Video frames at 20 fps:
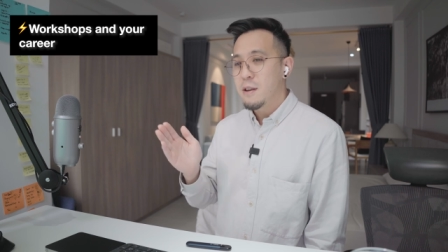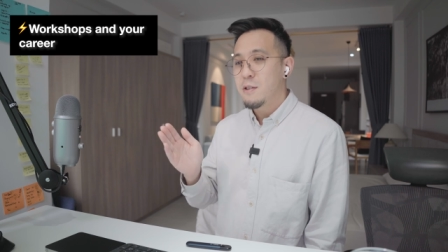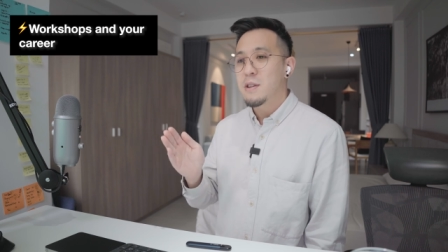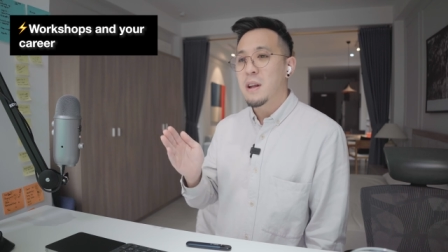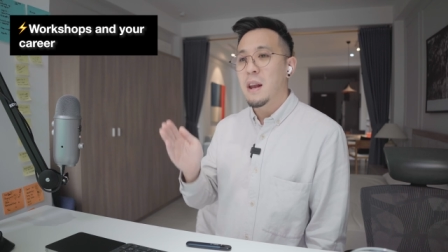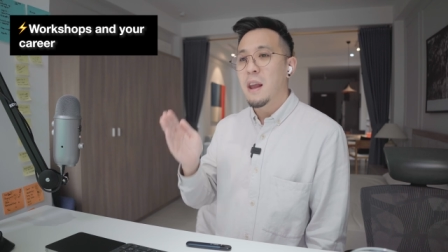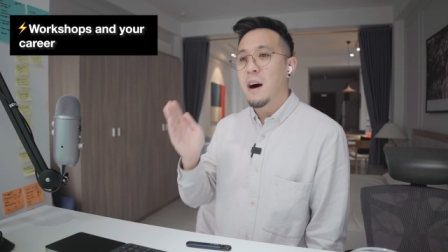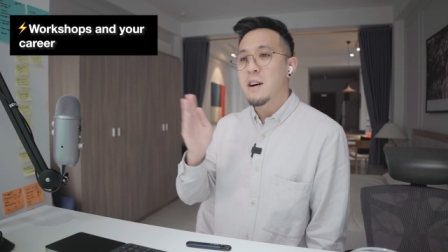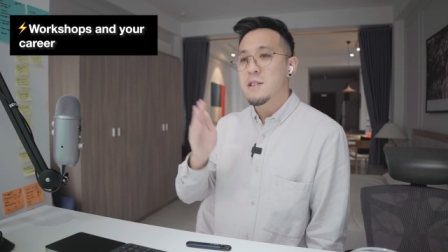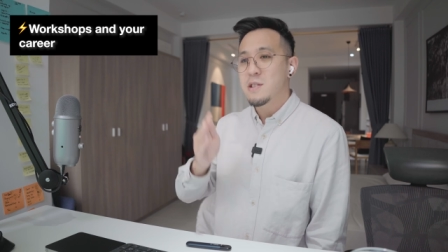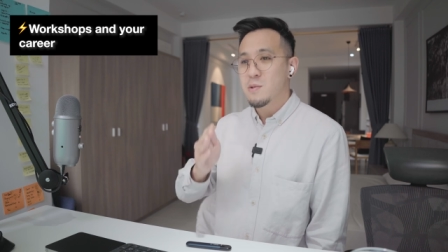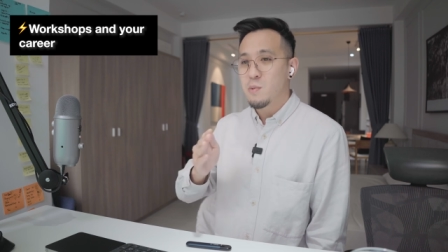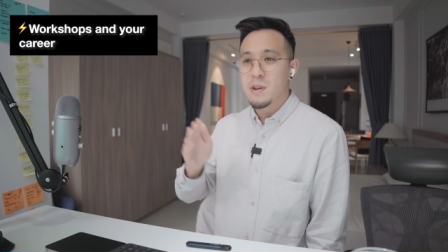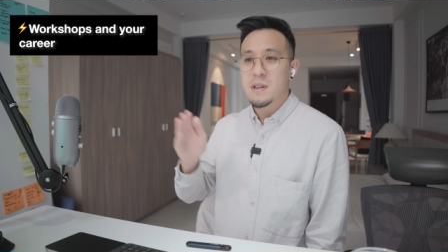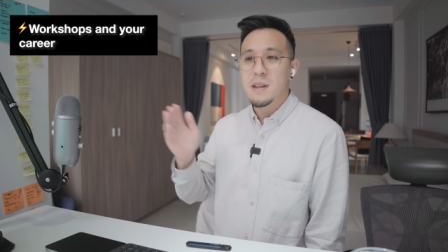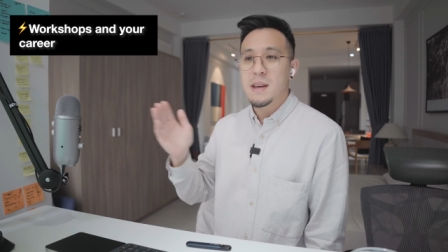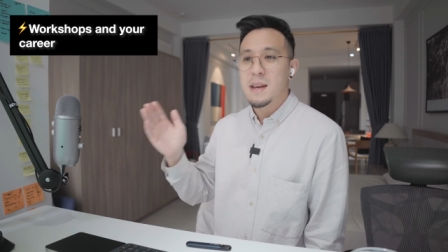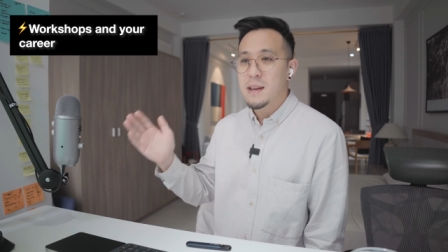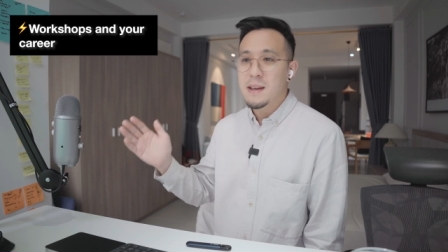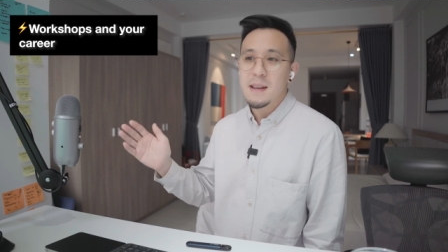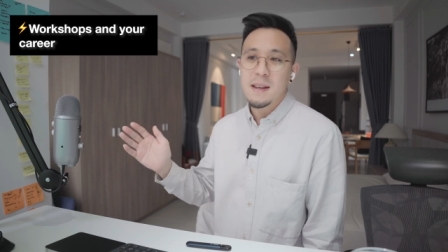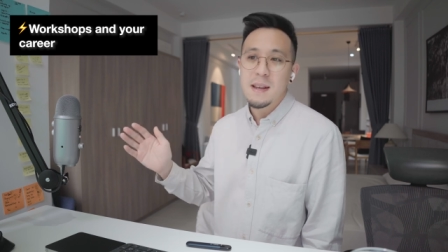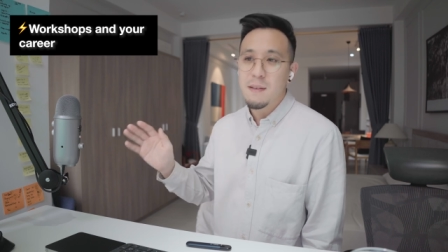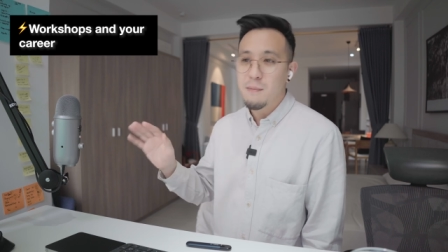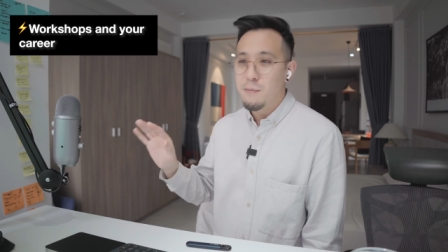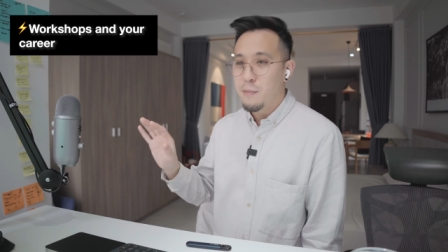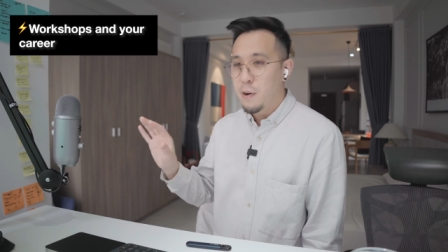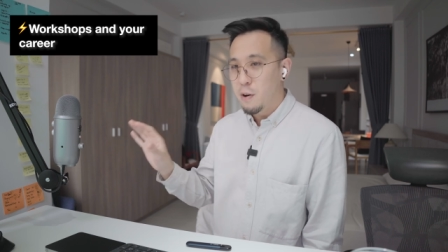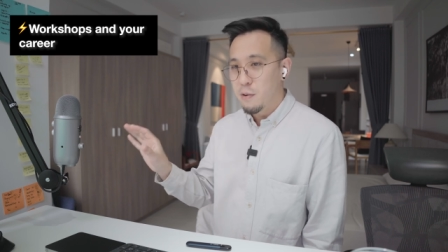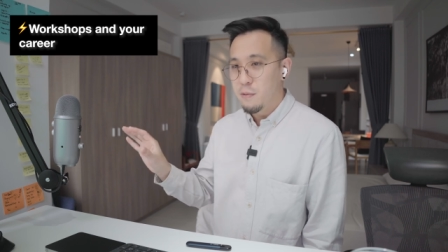You're the last one they
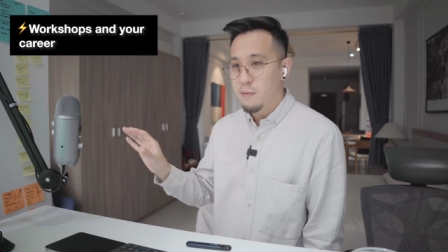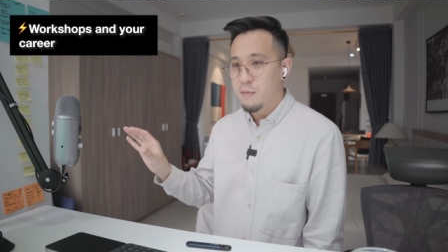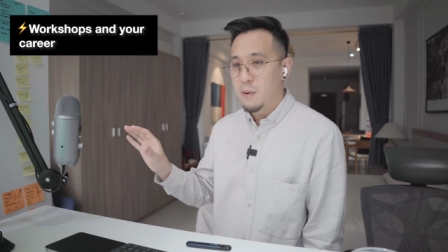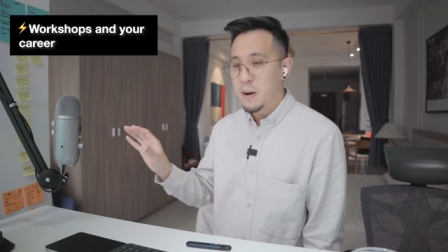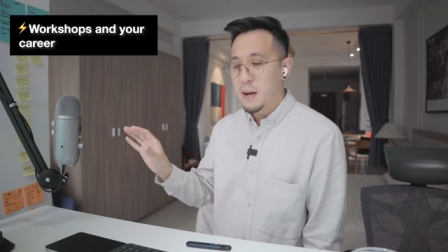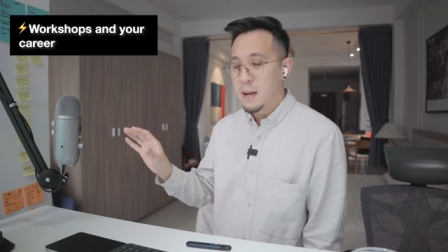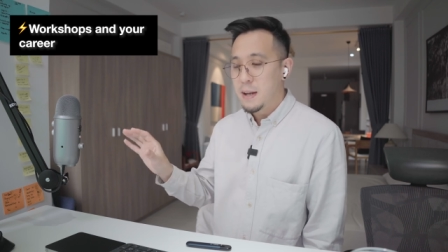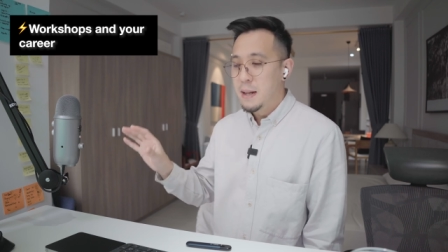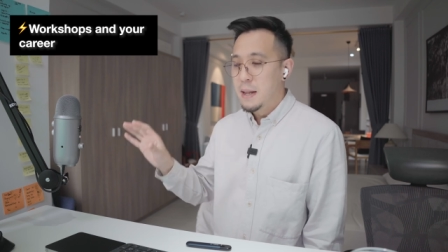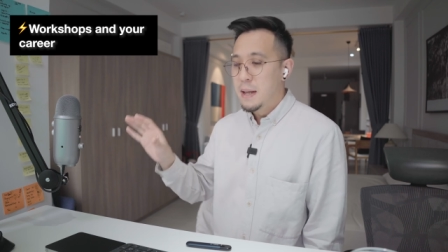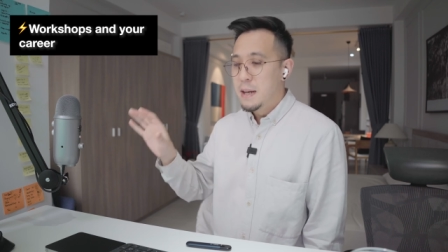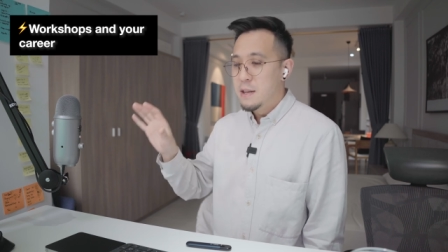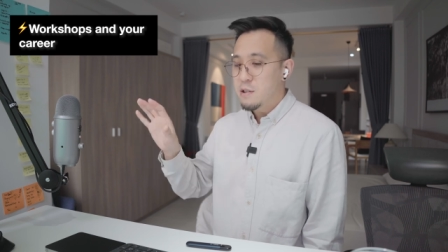involve, right?